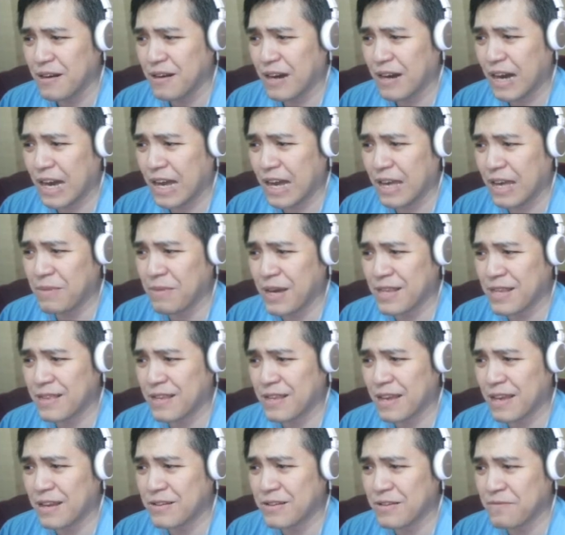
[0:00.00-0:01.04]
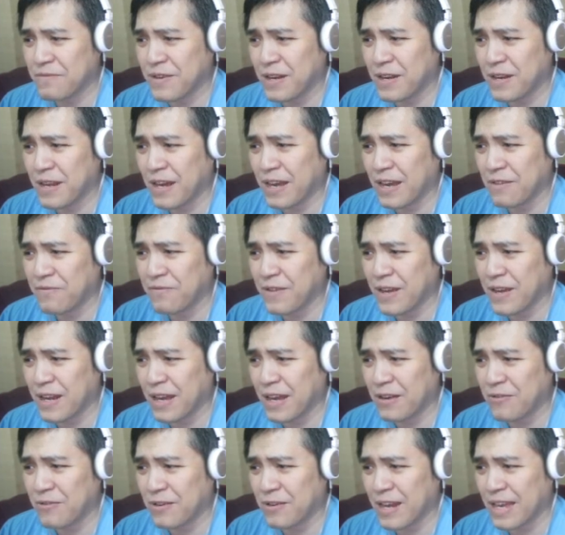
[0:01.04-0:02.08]
I am at the edge of knife and I
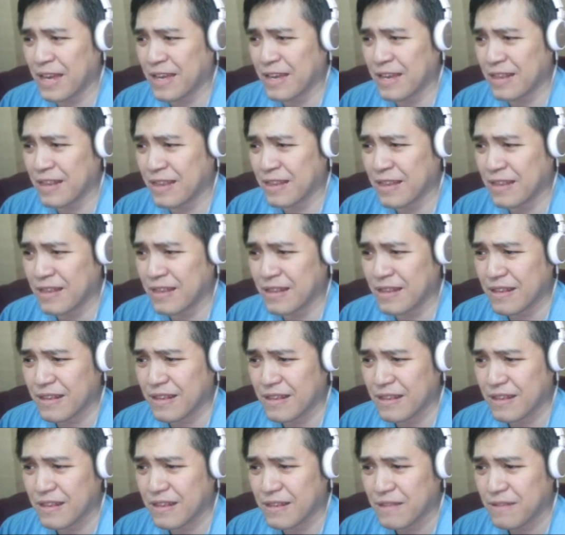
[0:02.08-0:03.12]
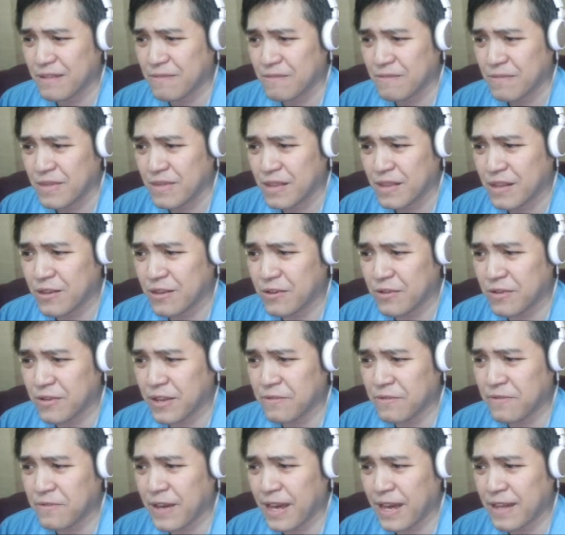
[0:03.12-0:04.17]
don't like it. Glowing
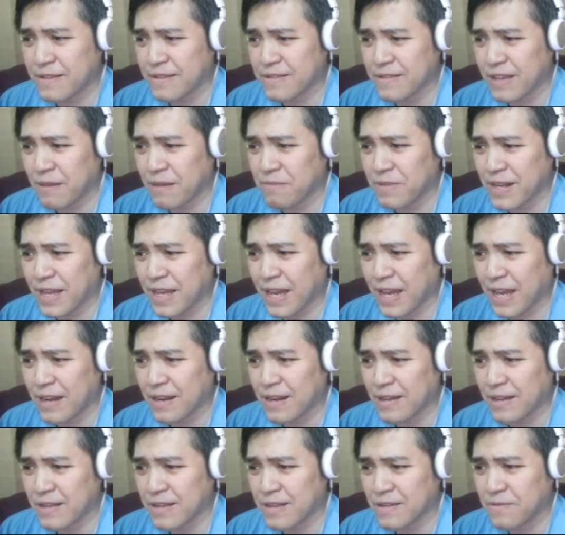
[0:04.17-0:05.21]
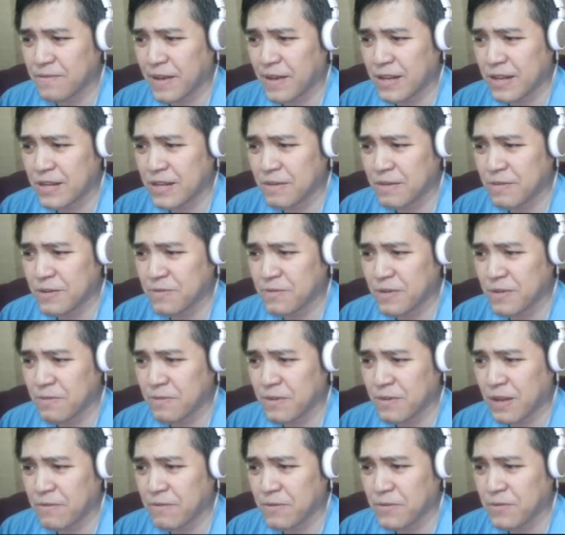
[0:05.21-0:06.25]
fan, sample candidate. This fan shimmers with a
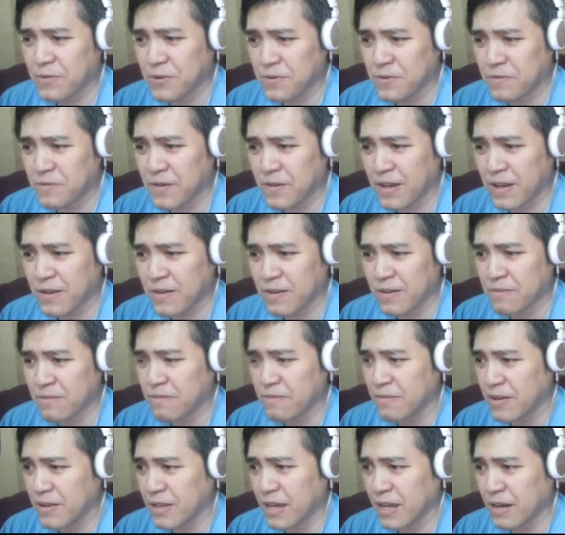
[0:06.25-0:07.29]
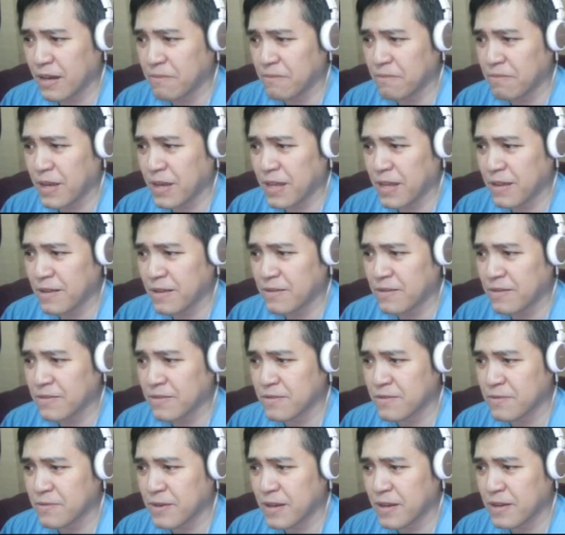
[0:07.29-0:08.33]
wave of cold fire. Yeah, bathing the
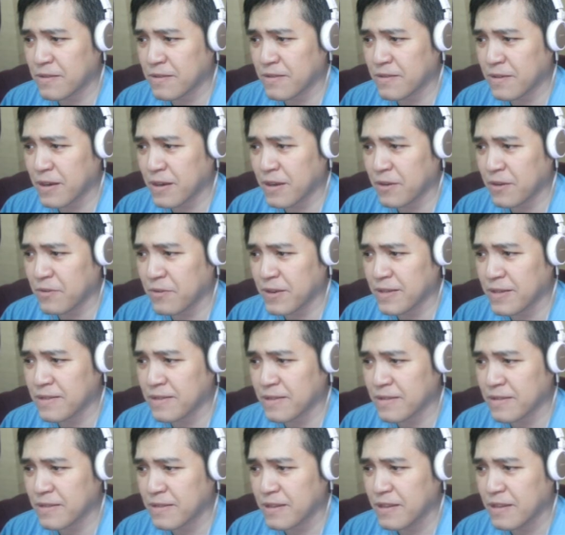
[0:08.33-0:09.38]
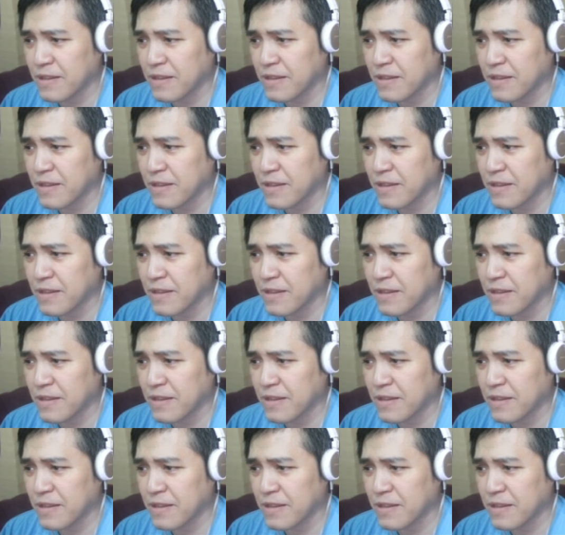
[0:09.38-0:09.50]
surrounding oasis.